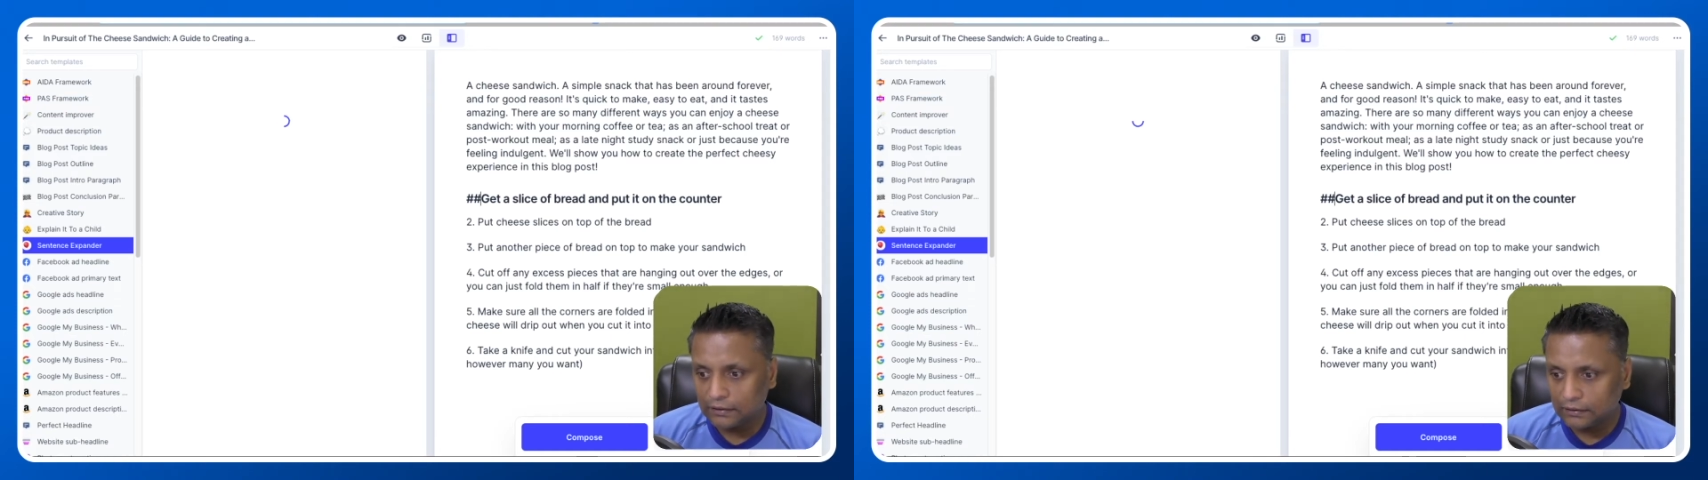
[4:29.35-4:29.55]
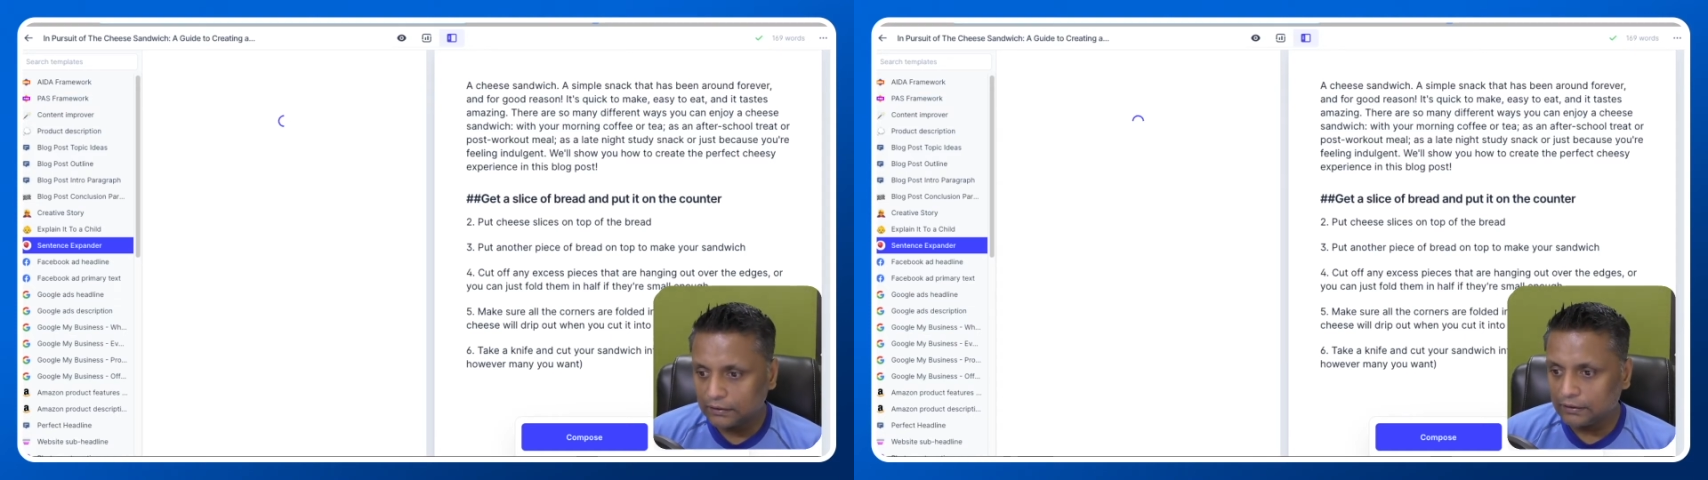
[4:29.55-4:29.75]

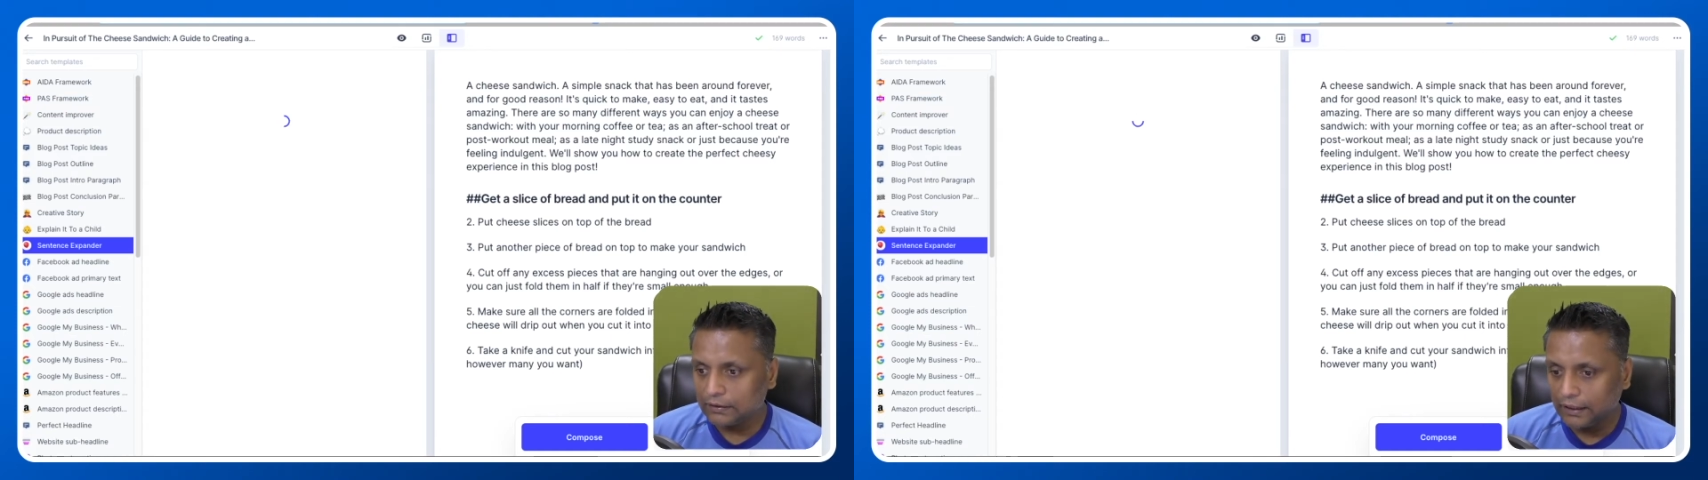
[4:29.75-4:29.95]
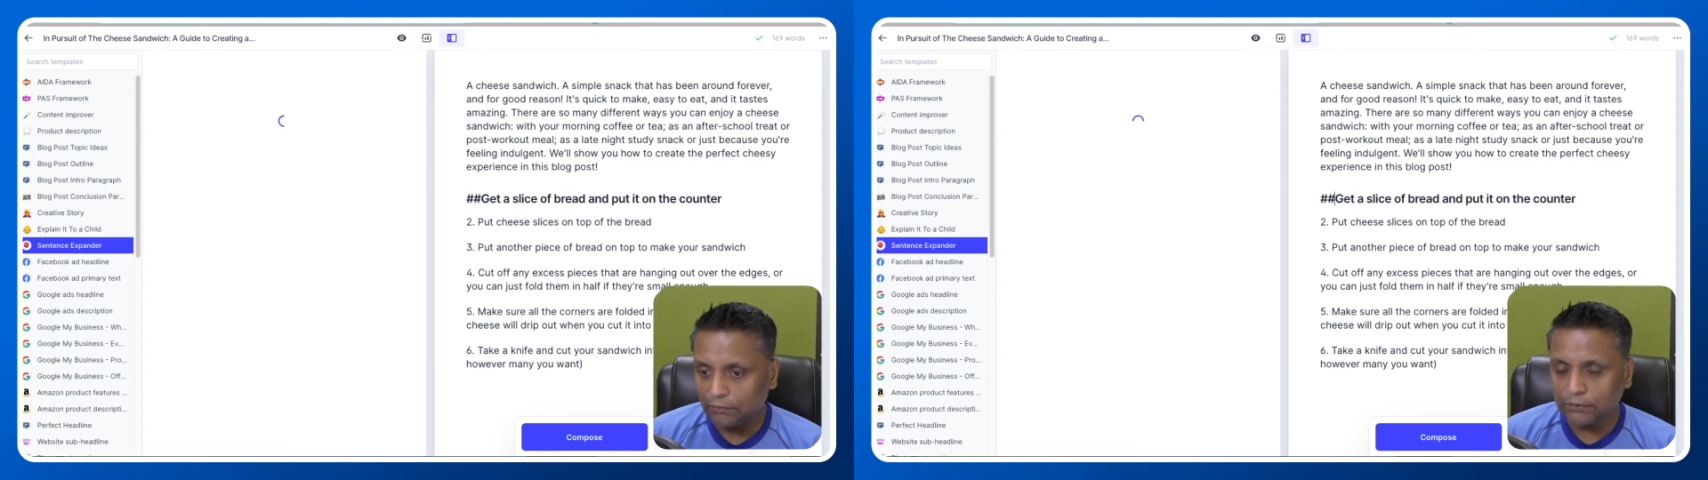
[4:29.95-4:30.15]
they
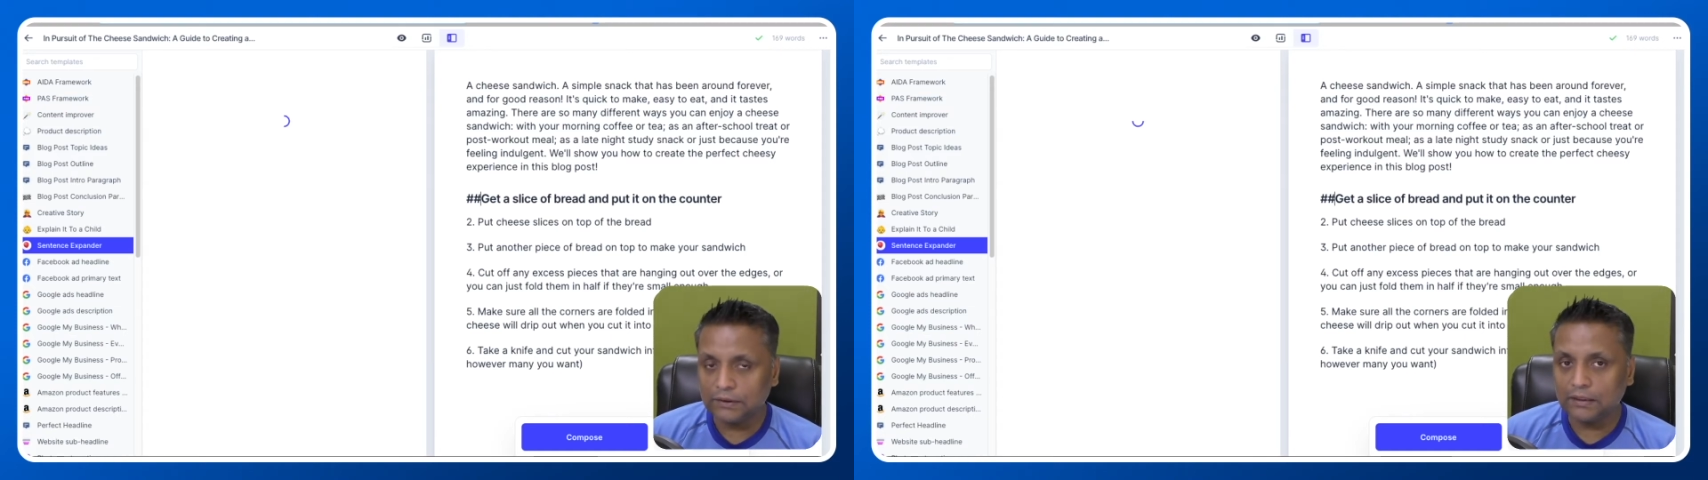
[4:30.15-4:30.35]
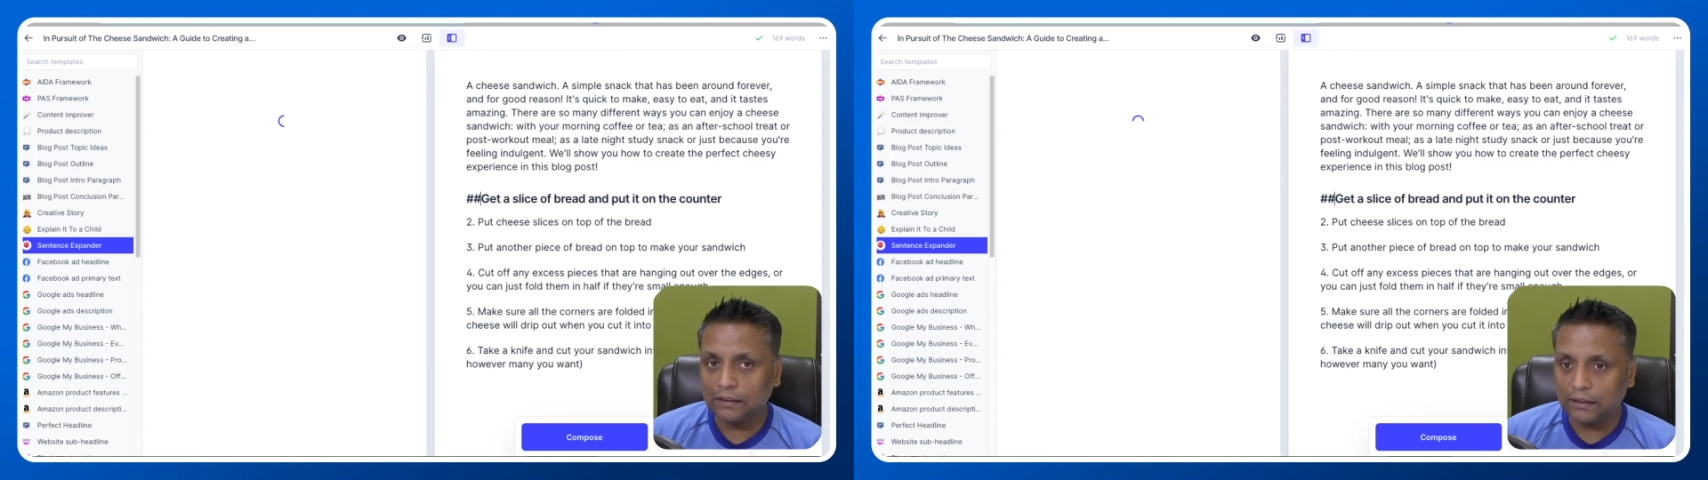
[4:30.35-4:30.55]
have to
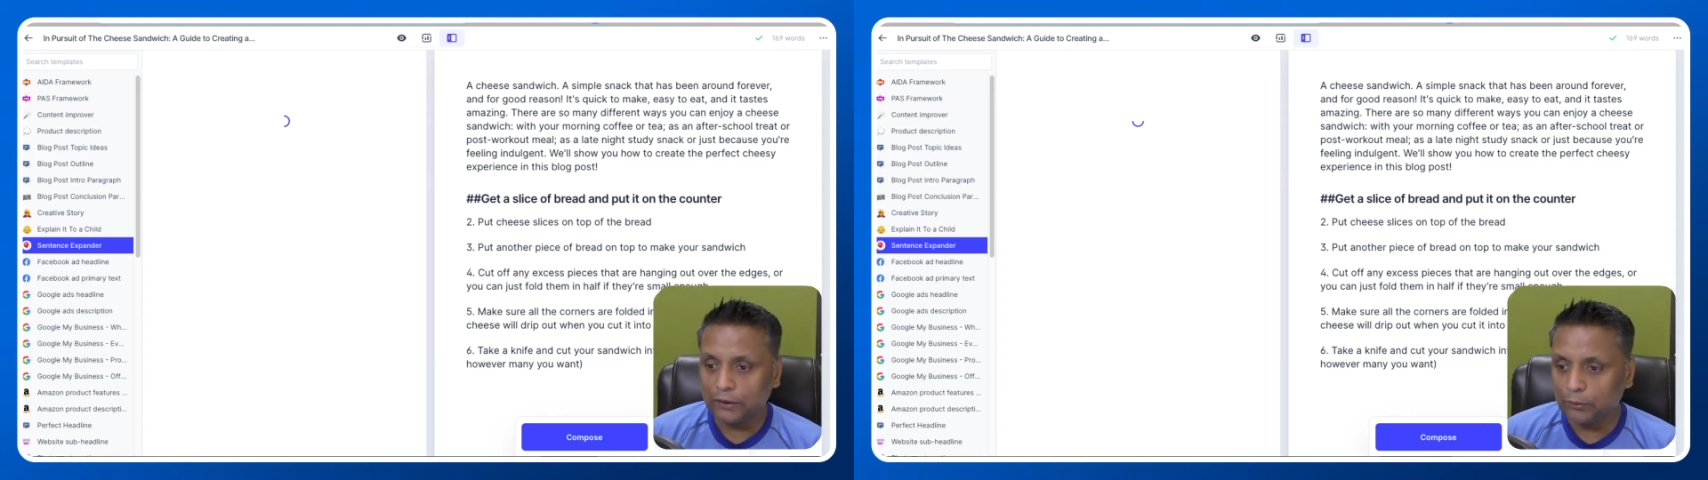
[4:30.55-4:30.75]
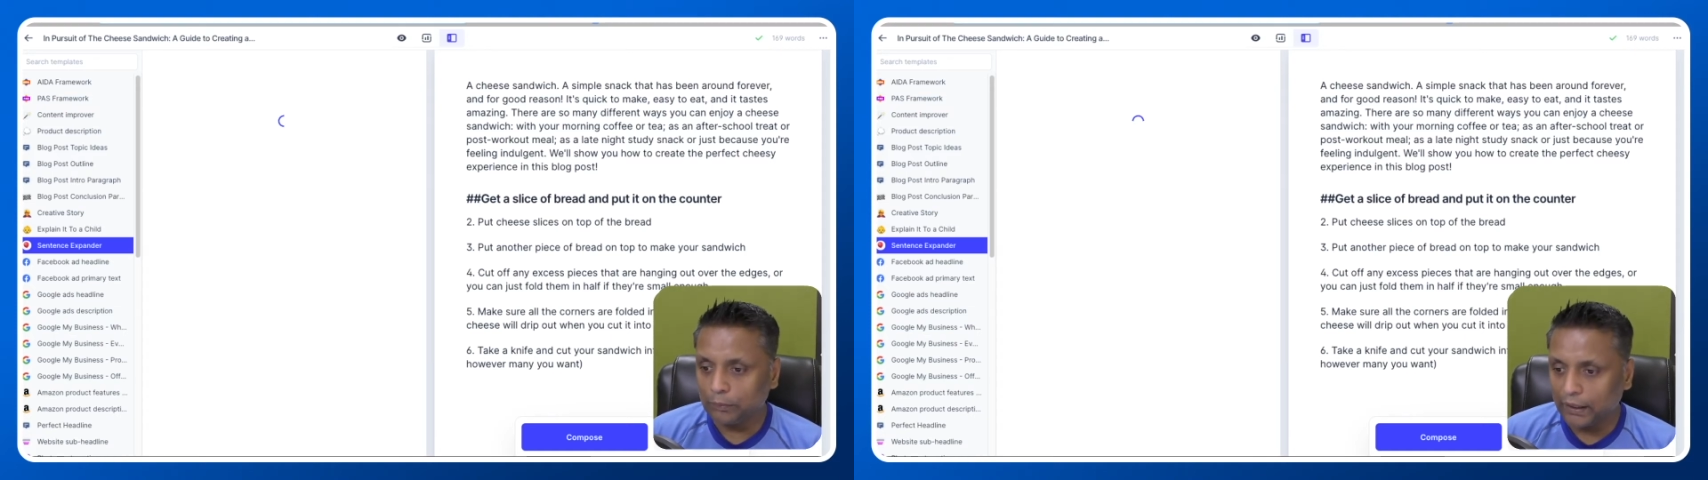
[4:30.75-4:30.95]
start a
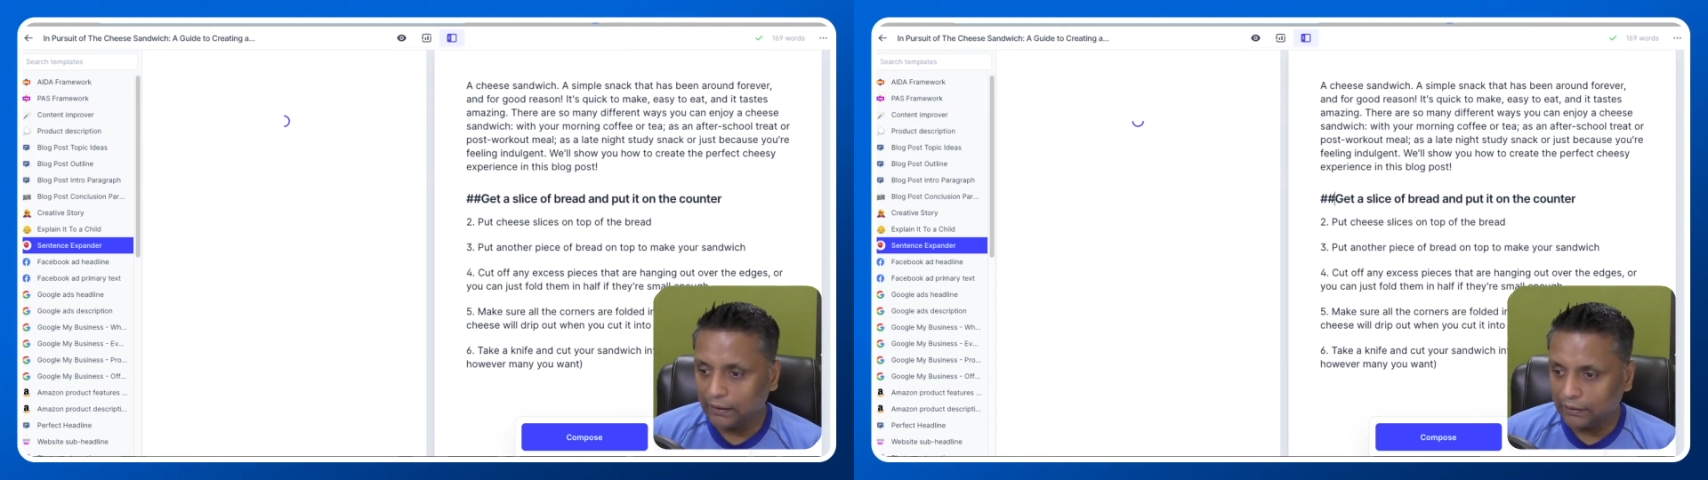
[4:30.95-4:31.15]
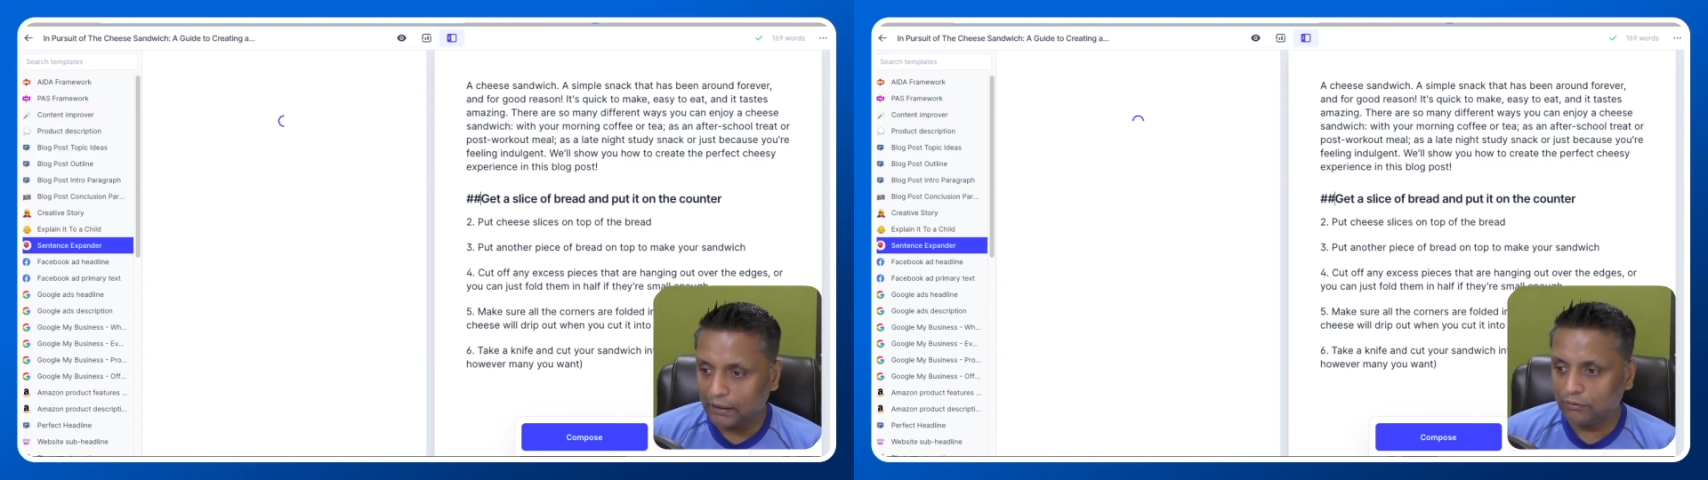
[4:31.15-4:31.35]
new
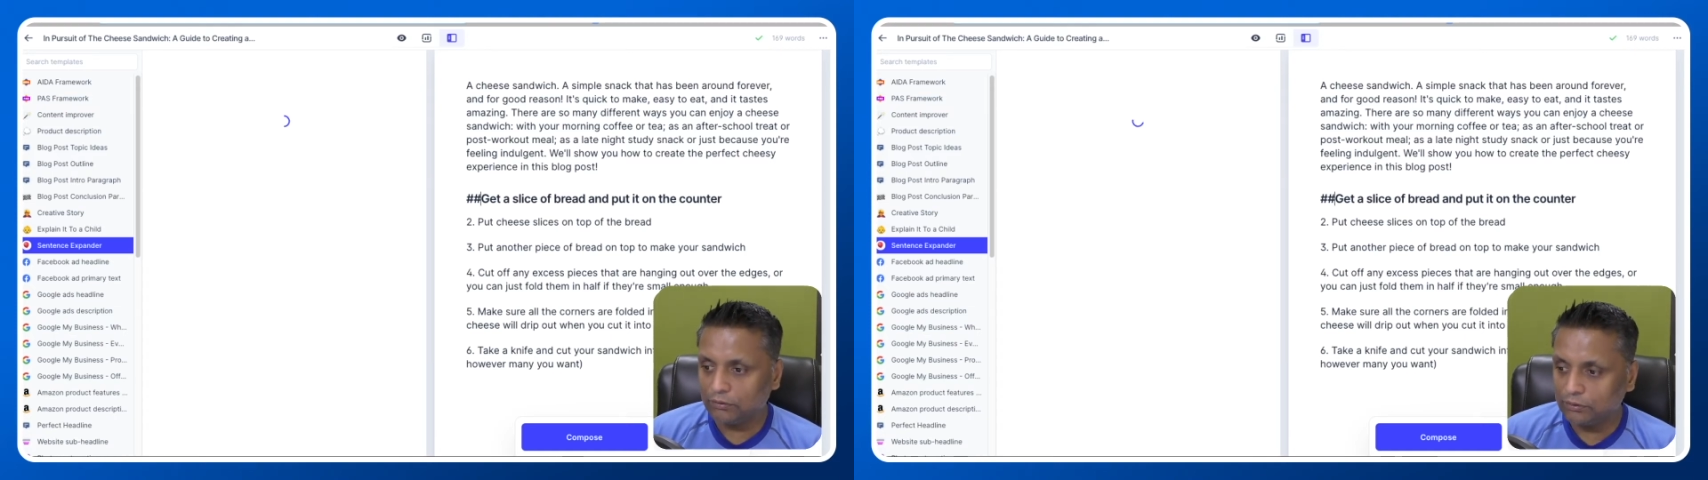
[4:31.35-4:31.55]
paragraph.